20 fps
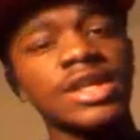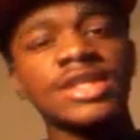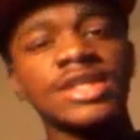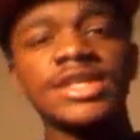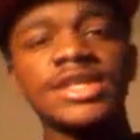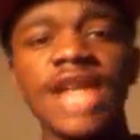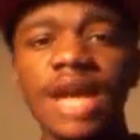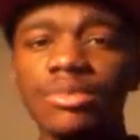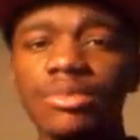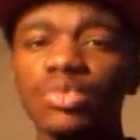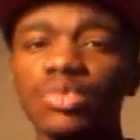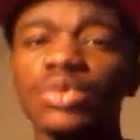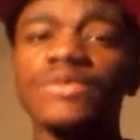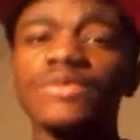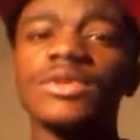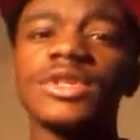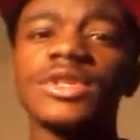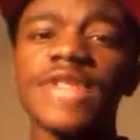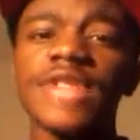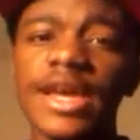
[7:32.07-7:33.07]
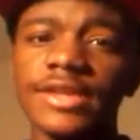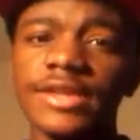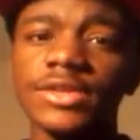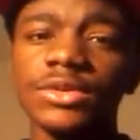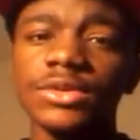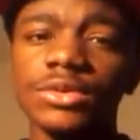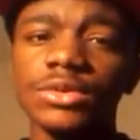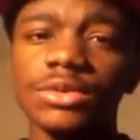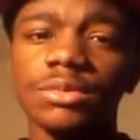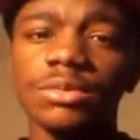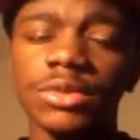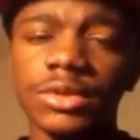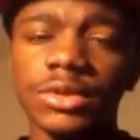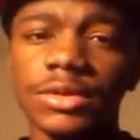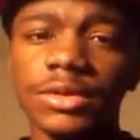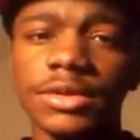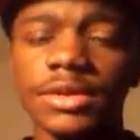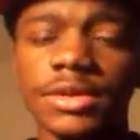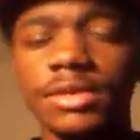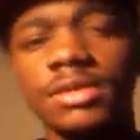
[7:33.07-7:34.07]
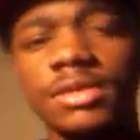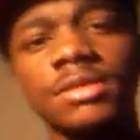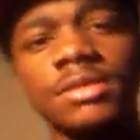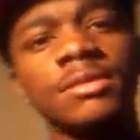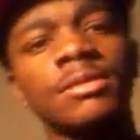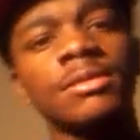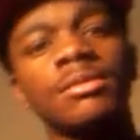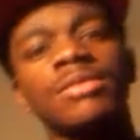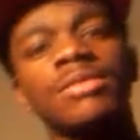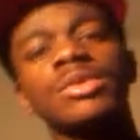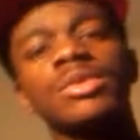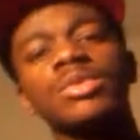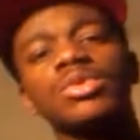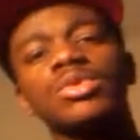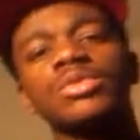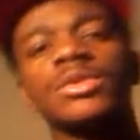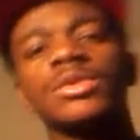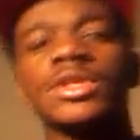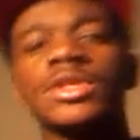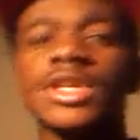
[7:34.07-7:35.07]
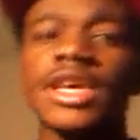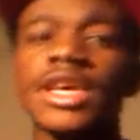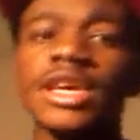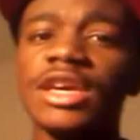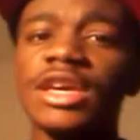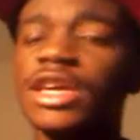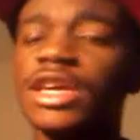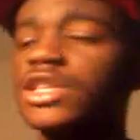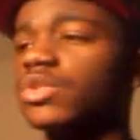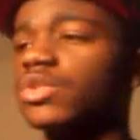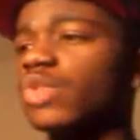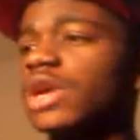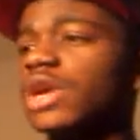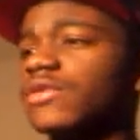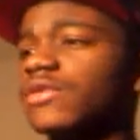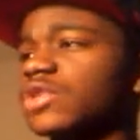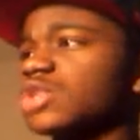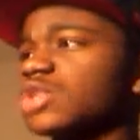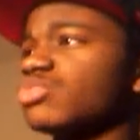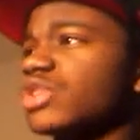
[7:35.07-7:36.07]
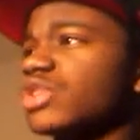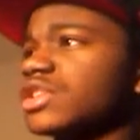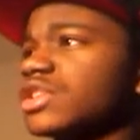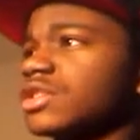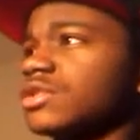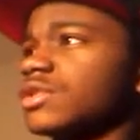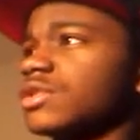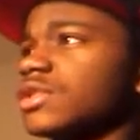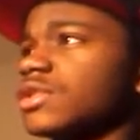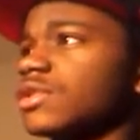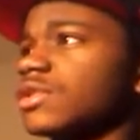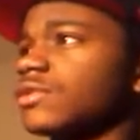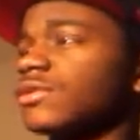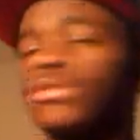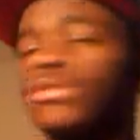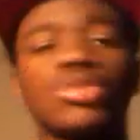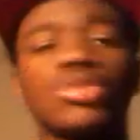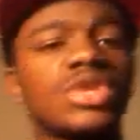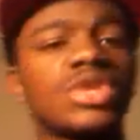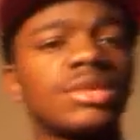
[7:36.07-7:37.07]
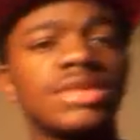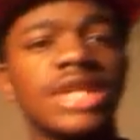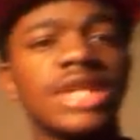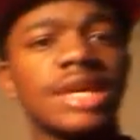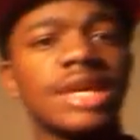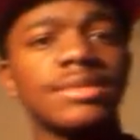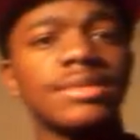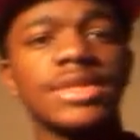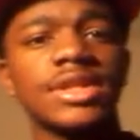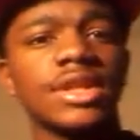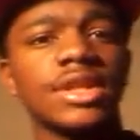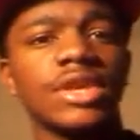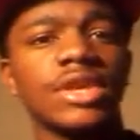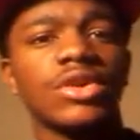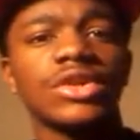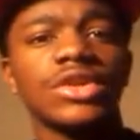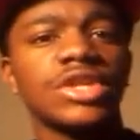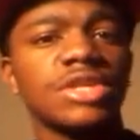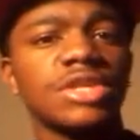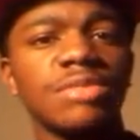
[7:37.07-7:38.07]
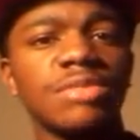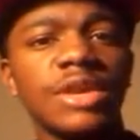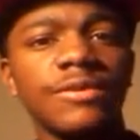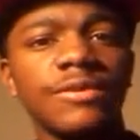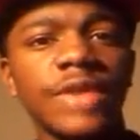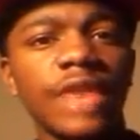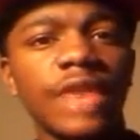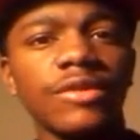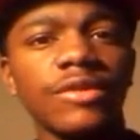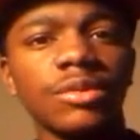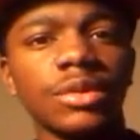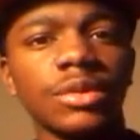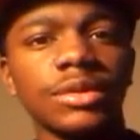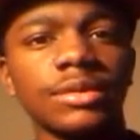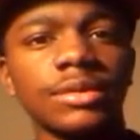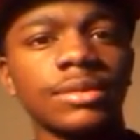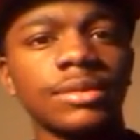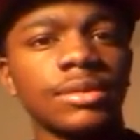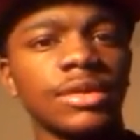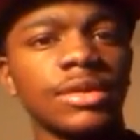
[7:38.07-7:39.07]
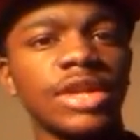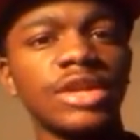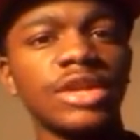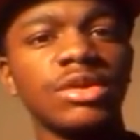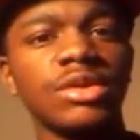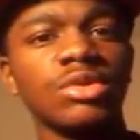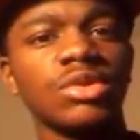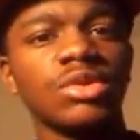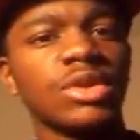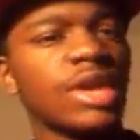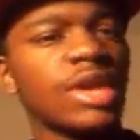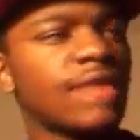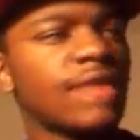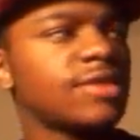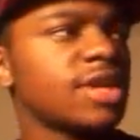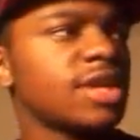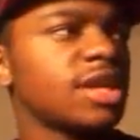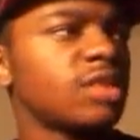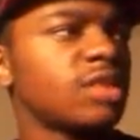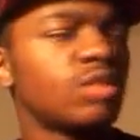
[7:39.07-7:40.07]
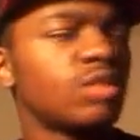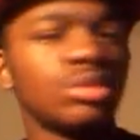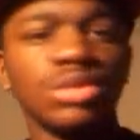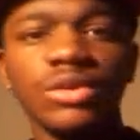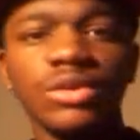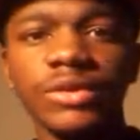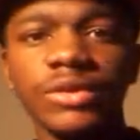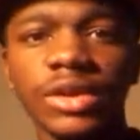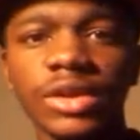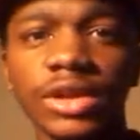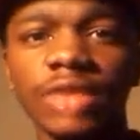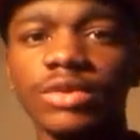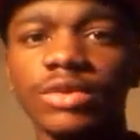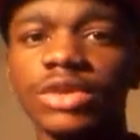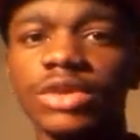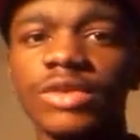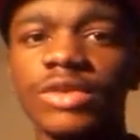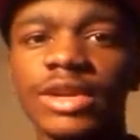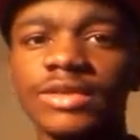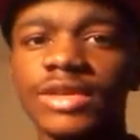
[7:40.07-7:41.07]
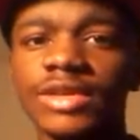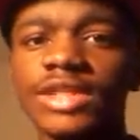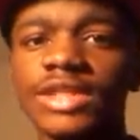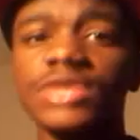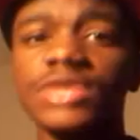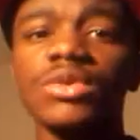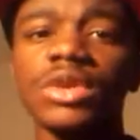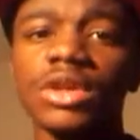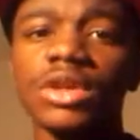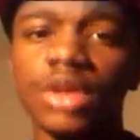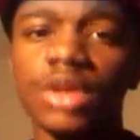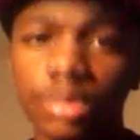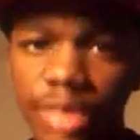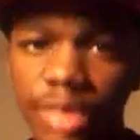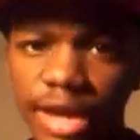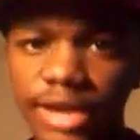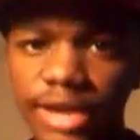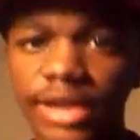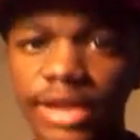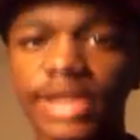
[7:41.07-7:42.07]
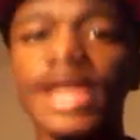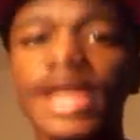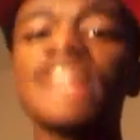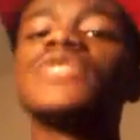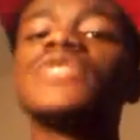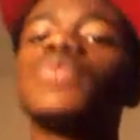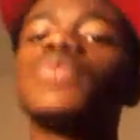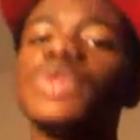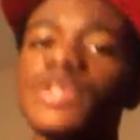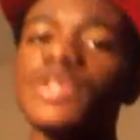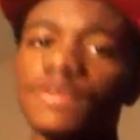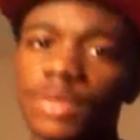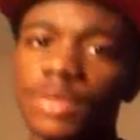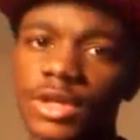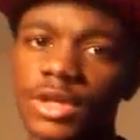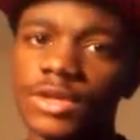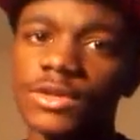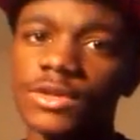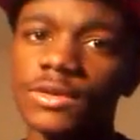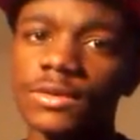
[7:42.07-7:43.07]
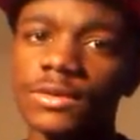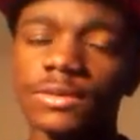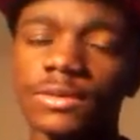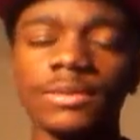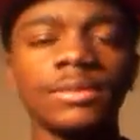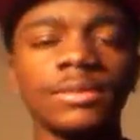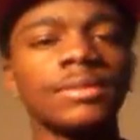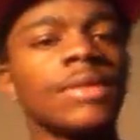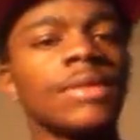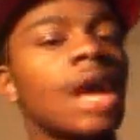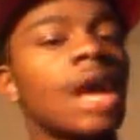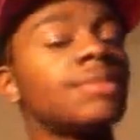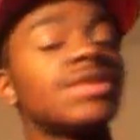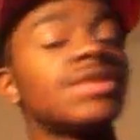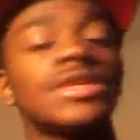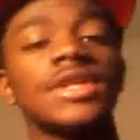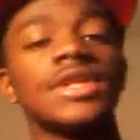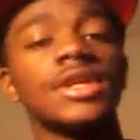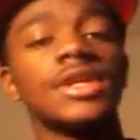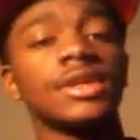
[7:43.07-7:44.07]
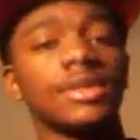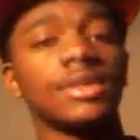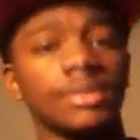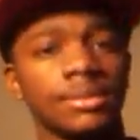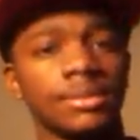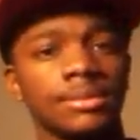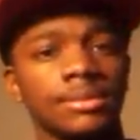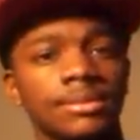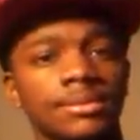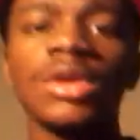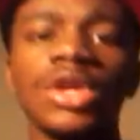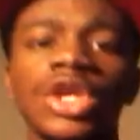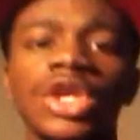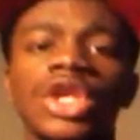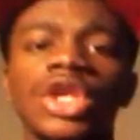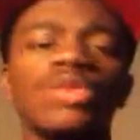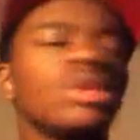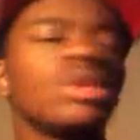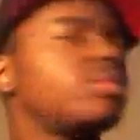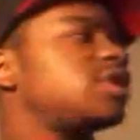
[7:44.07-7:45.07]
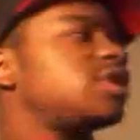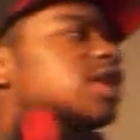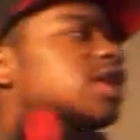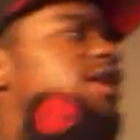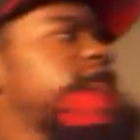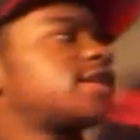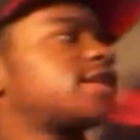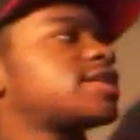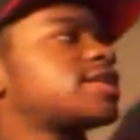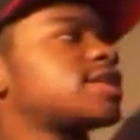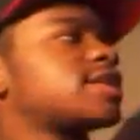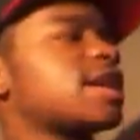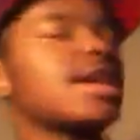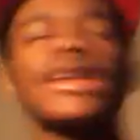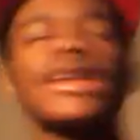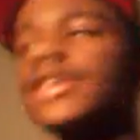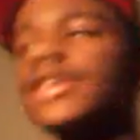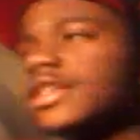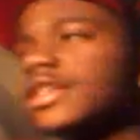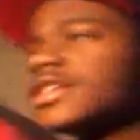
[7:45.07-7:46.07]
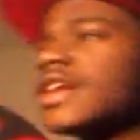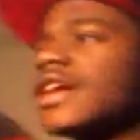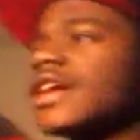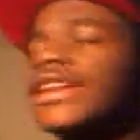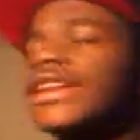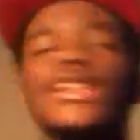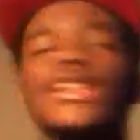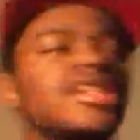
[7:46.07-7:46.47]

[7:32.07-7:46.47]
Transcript: stop with the tattoos, please. People say it's a way of expressing yourself. Well, sometimes they aren't just made for everyone. Then you're going to have to end up removing it and regretting it. It's going to hurt bad, and that's a waste of money too. I'm just saying. You want to be like this guy and this guy and